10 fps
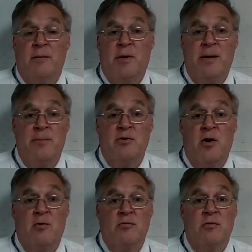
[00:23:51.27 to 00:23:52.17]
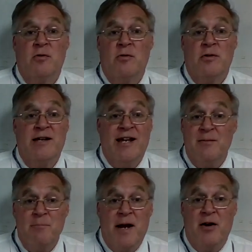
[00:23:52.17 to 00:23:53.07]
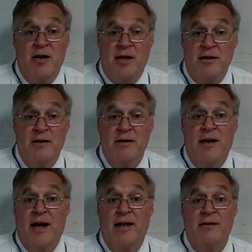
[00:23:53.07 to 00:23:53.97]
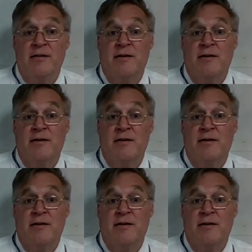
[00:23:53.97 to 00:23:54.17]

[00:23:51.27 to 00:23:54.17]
people don't get married and